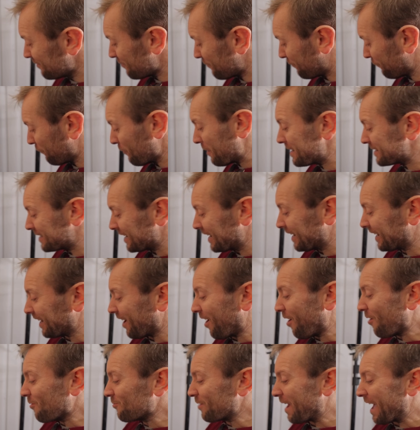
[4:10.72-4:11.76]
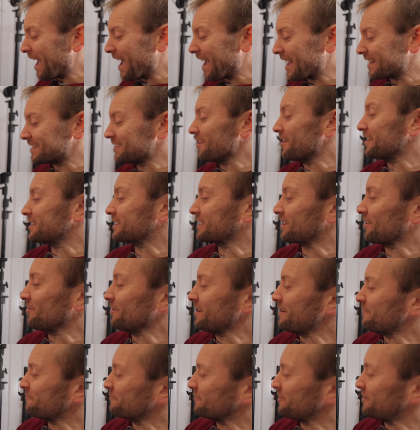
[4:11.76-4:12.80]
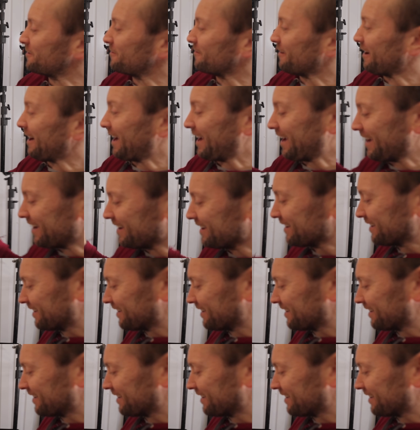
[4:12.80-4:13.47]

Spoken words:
The freezing cold hands. Look, it's gone everywhere.